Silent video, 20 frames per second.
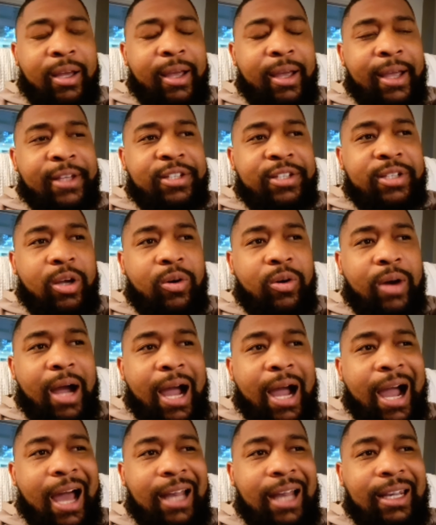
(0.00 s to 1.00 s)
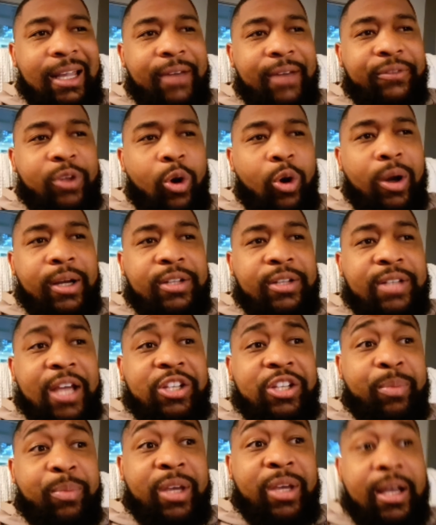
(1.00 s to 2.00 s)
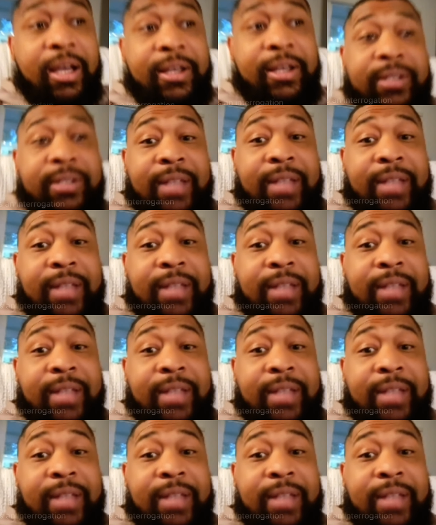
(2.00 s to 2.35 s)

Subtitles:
And so I left the organization because